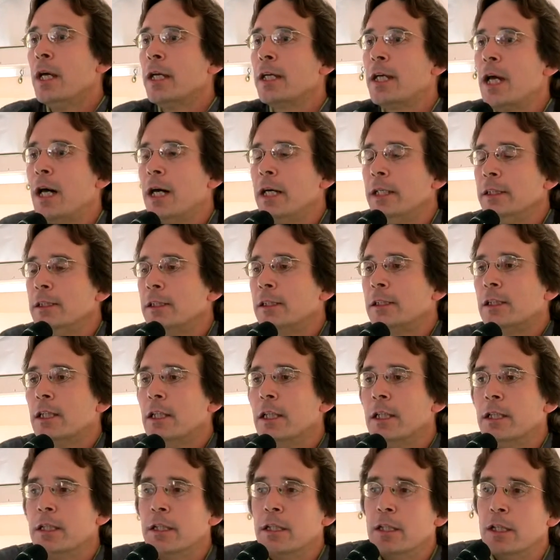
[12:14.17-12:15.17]
kites
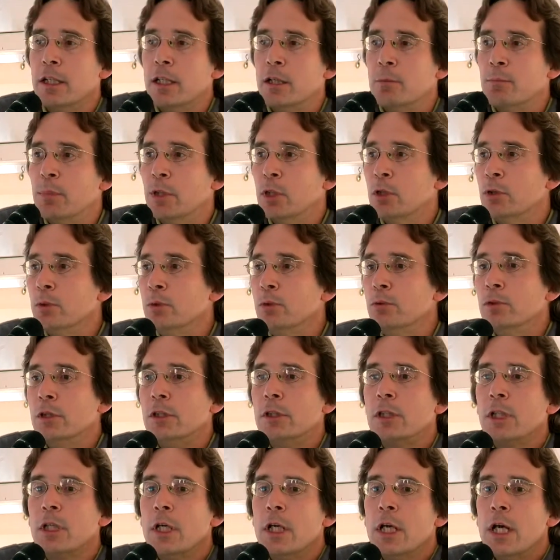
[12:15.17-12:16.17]
and
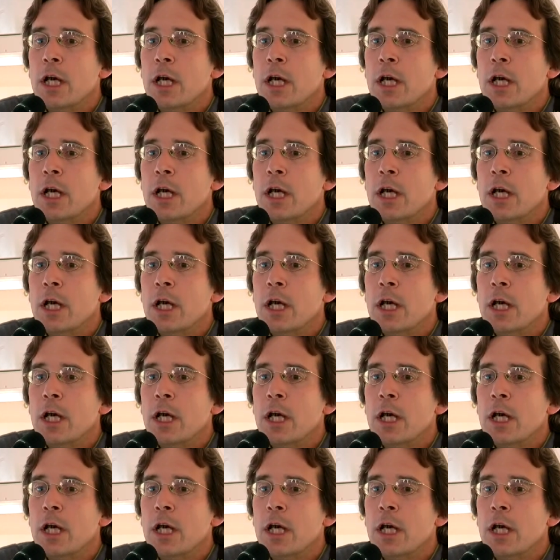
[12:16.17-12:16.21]
balloons.